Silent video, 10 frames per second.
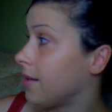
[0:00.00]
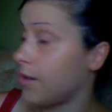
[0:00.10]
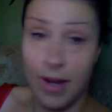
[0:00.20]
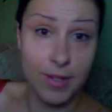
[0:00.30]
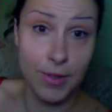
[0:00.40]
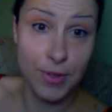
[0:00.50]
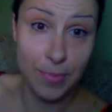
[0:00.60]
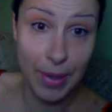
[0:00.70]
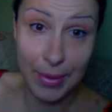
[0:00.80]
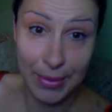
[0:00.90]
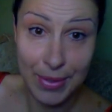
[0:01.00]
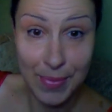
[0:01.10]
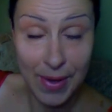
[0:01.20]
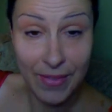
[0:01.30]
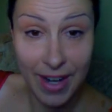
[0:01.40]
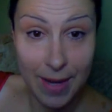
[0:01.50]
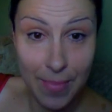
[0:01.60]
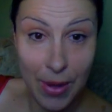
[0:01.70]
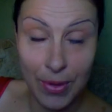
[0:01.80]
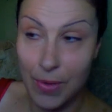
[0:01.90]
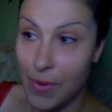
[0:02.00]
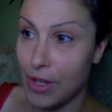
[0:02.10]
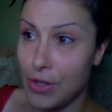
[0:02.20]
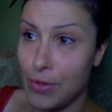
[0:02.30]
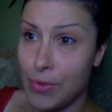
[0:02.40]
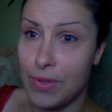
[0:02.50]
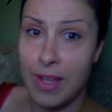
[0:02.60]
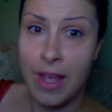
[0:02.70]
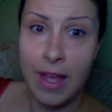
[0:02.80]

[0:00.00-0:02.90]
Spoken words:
translucent powders, whatever kind of powder you want to use.